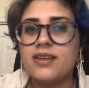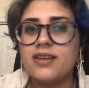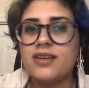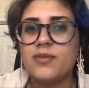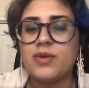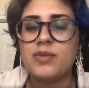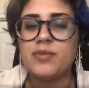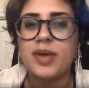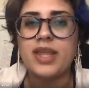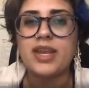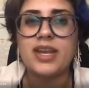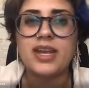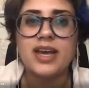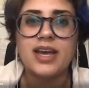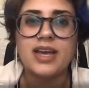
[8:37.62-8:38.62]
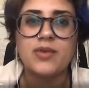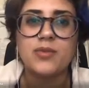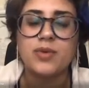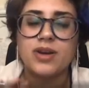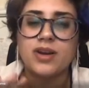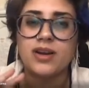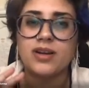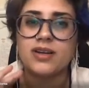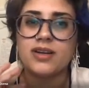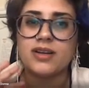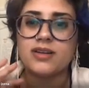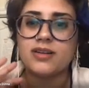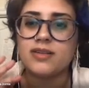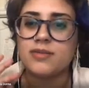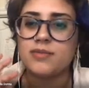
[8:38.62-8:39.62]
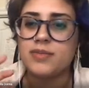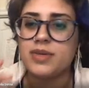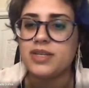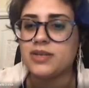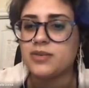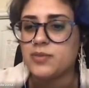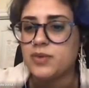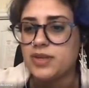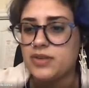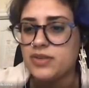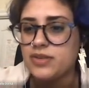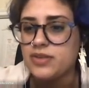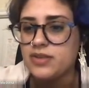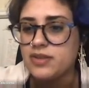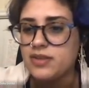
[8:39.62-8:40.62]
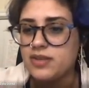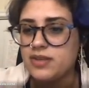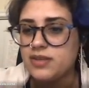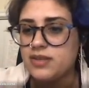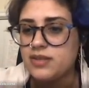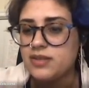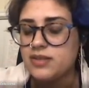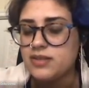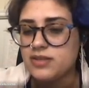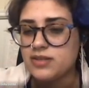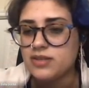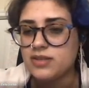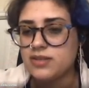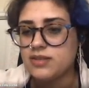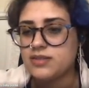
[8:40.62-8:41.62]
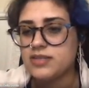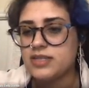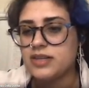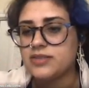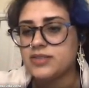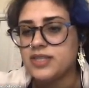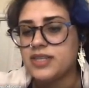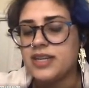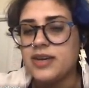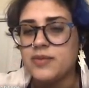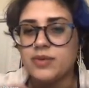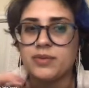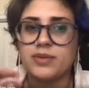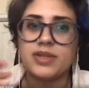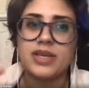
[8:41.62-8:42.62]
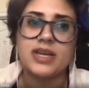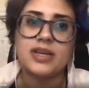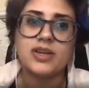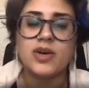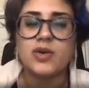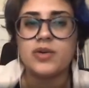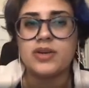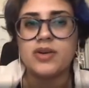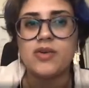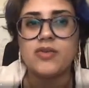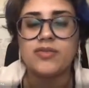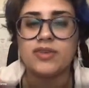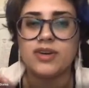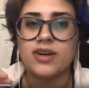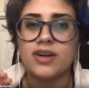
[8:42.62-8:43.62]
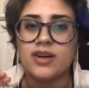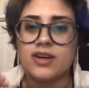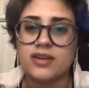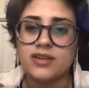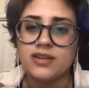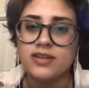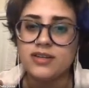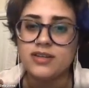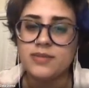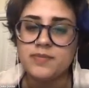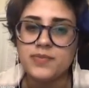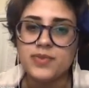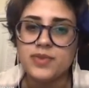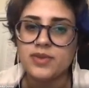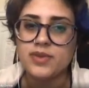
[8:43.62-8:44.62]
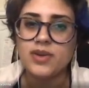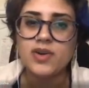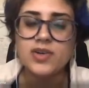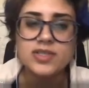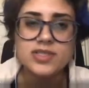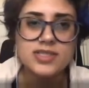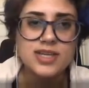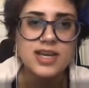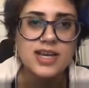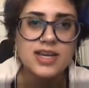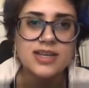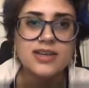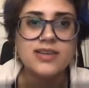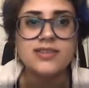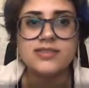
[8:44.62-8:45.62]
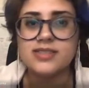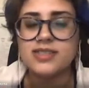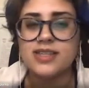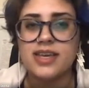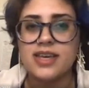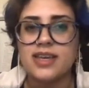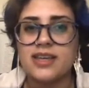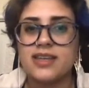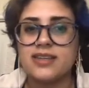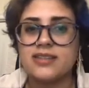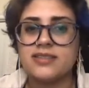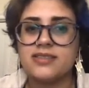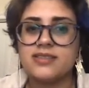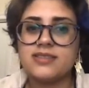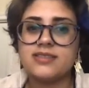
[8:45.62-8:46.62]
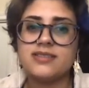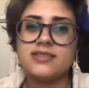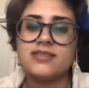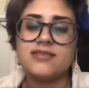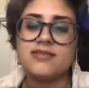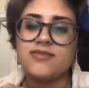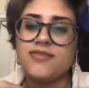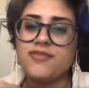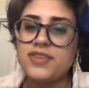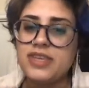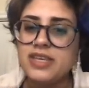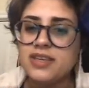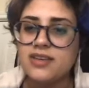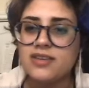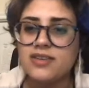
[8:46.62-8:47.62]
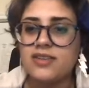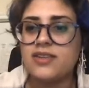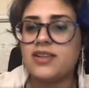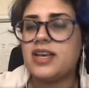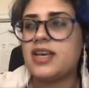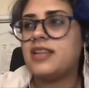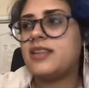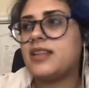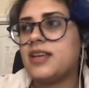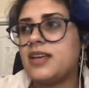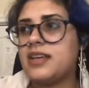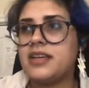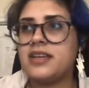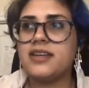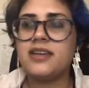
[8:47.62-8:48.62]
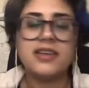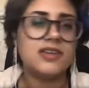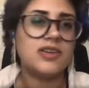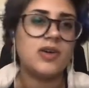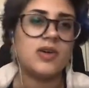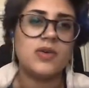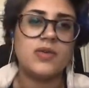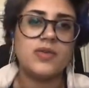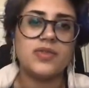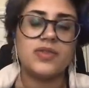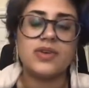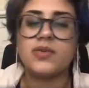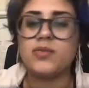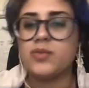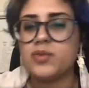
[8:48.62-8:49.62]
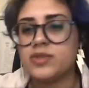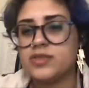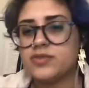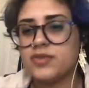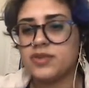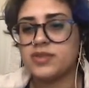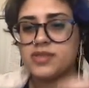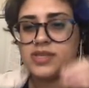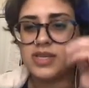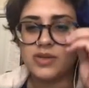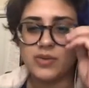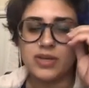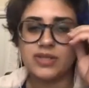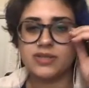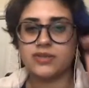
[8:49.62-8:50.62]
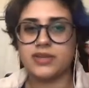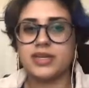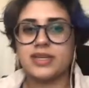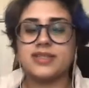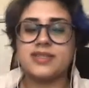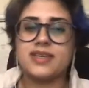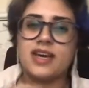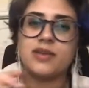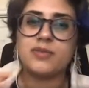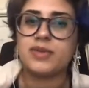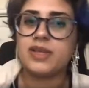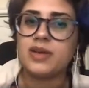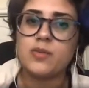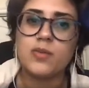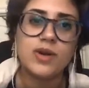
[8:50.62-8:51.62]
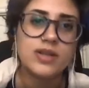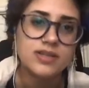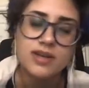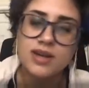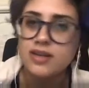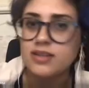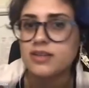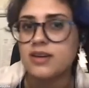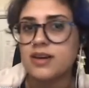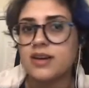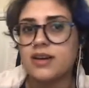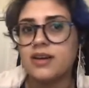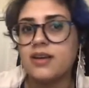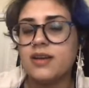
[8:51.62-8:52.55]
when Ben and I were meeting with Delden and we were like going over art styles and feel and like, the rules for a zine quest are like, it's got to be like one color,